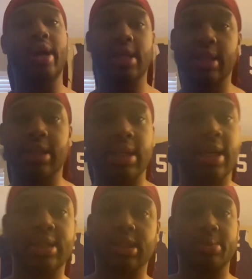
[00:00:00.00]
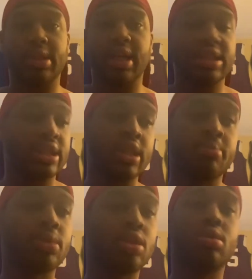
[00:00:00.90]
to get done just because of them
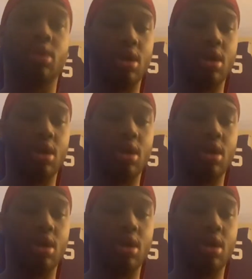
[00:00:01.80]
too.